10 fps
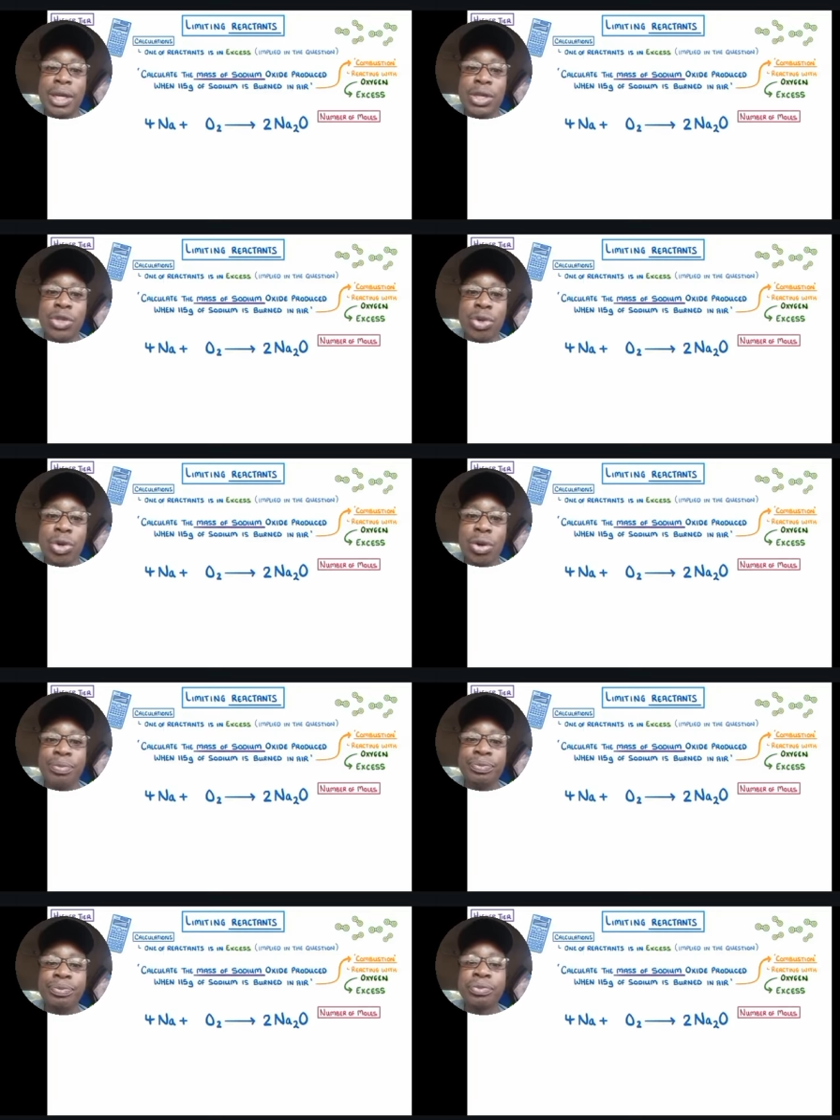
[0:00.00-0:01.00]

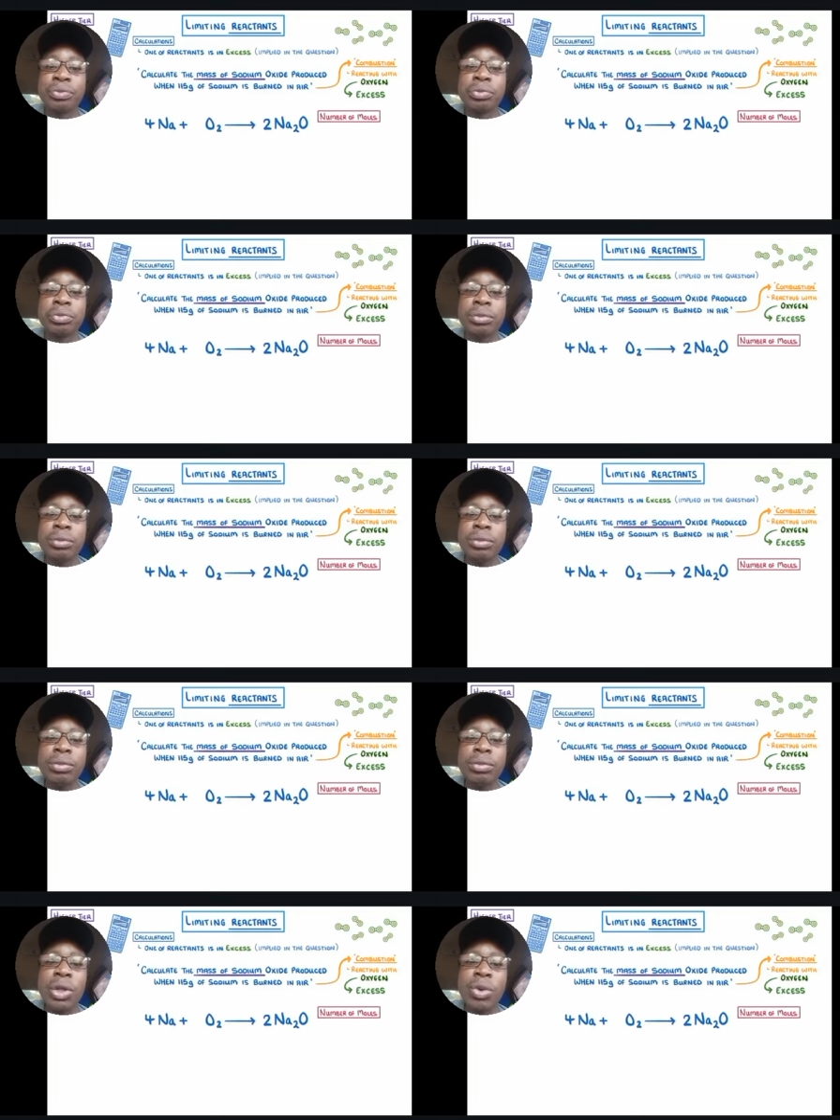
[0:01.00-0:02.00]
So
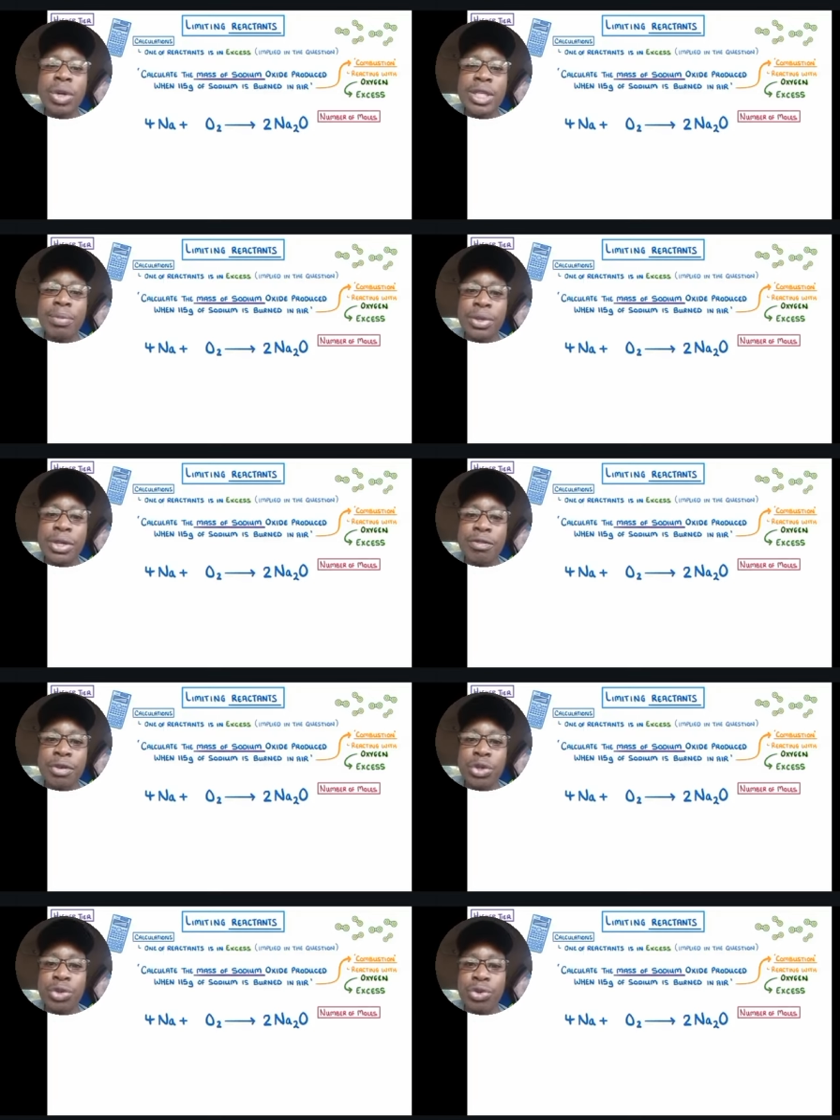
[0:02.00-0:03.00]
what's important for
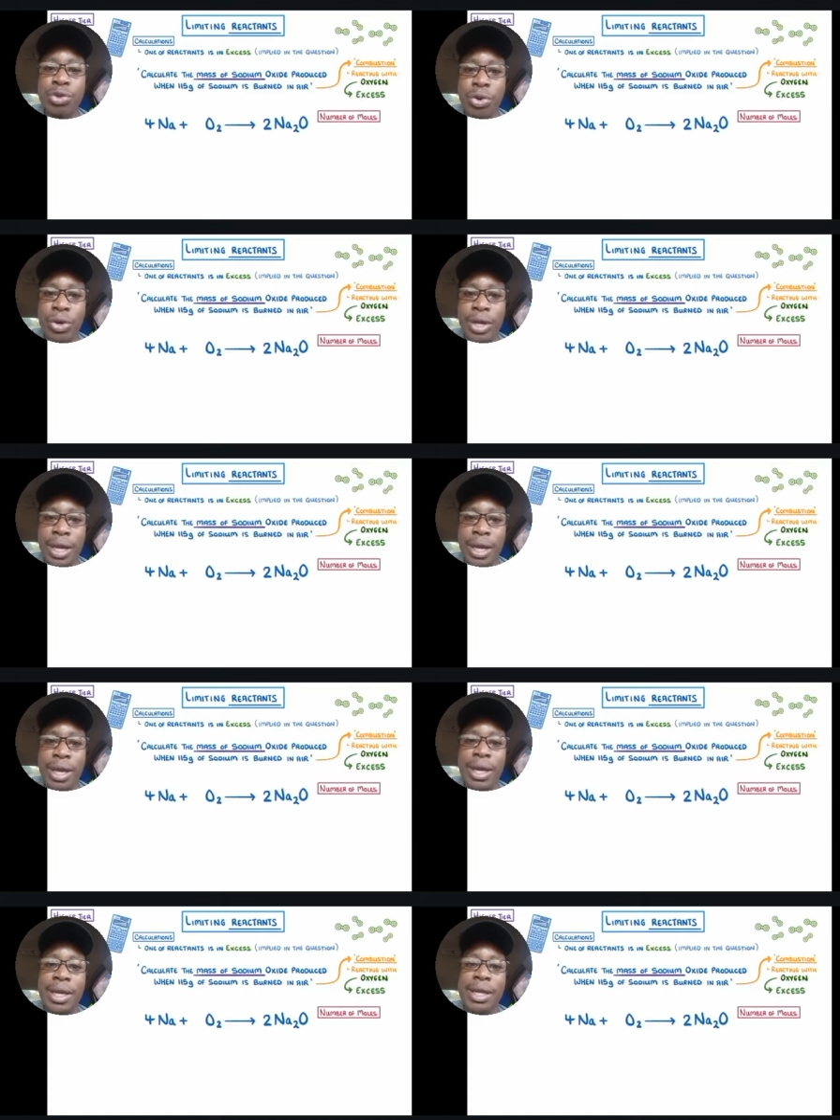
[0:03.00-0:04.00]
you to know here
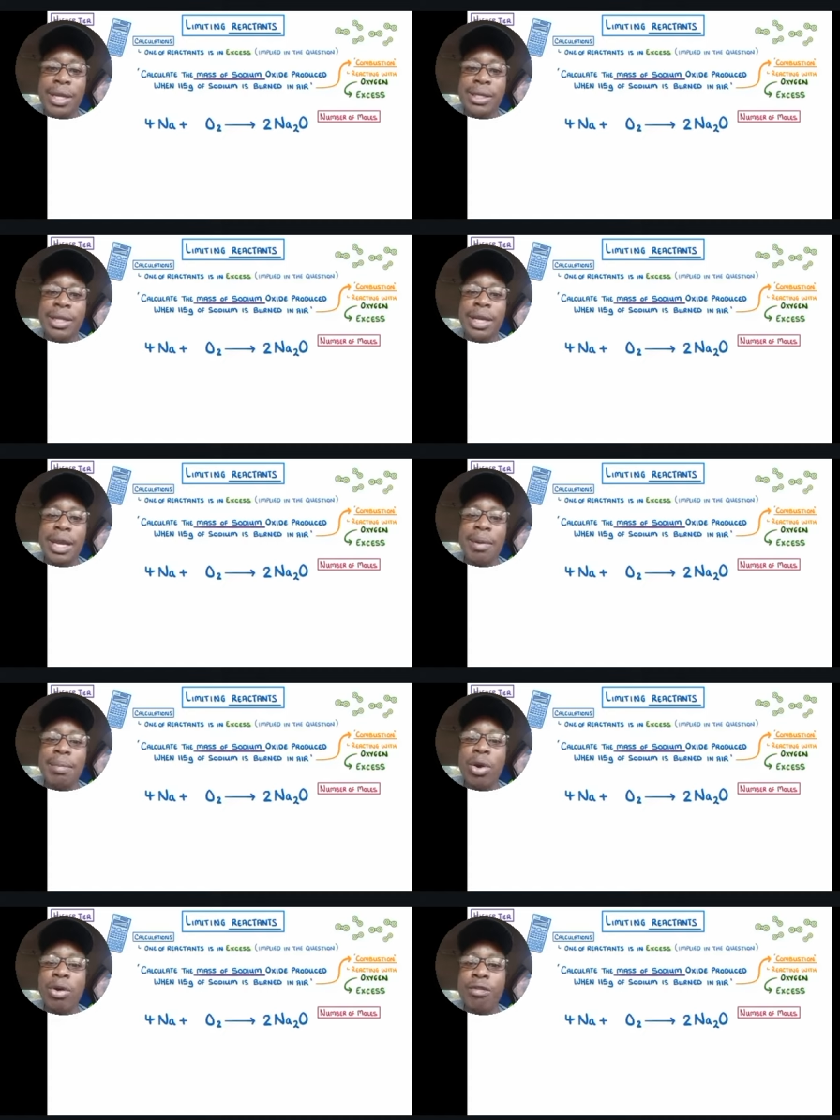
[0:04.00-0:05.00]
is the
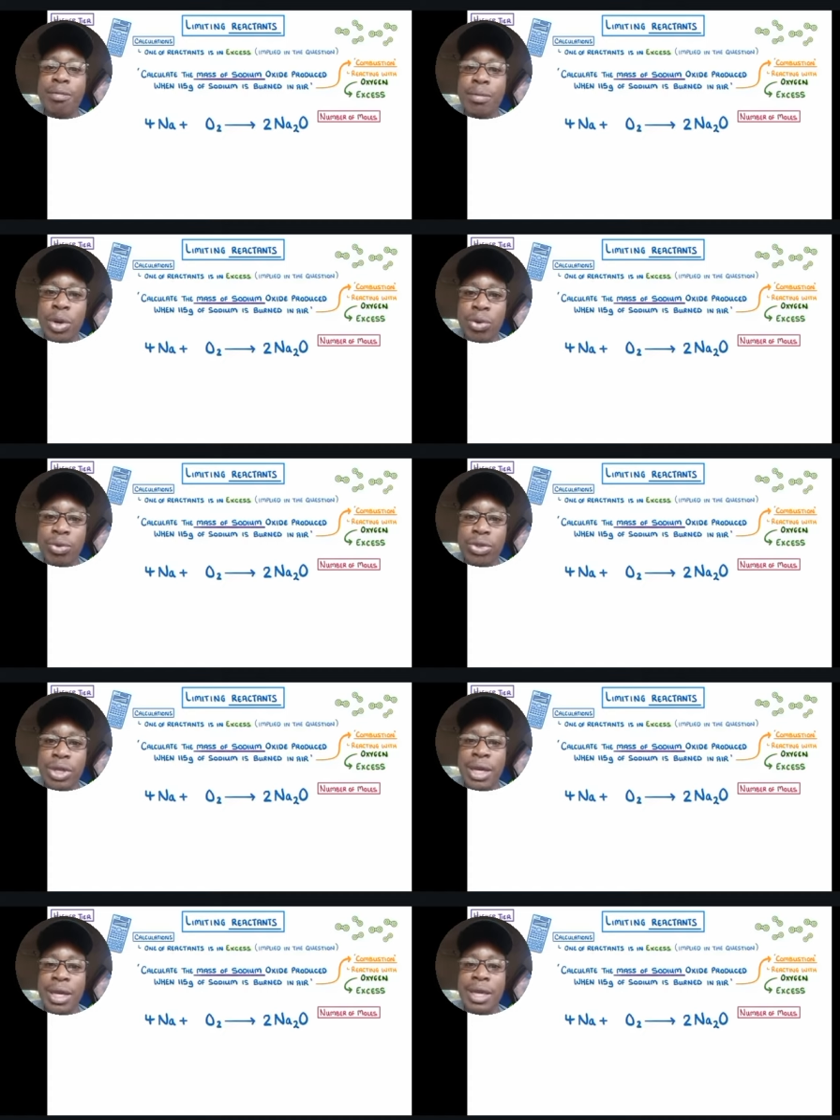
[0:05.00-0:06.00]
number of moles
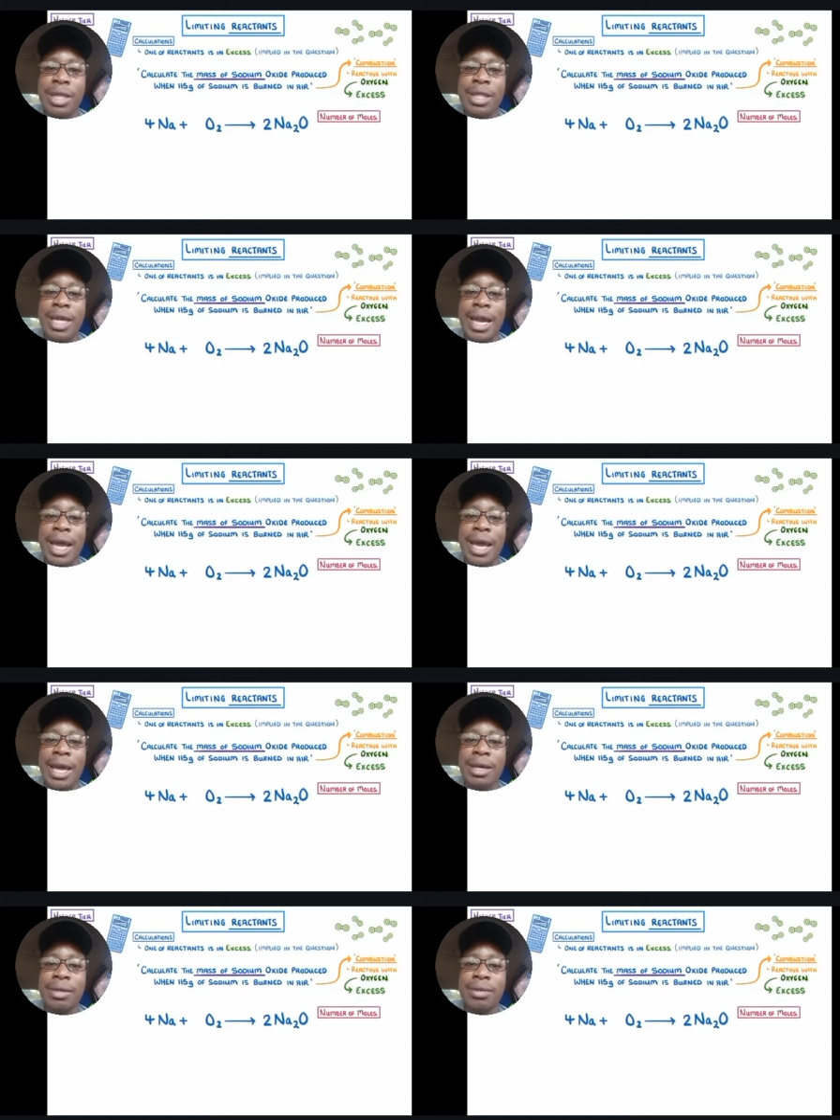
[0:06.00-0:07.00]
that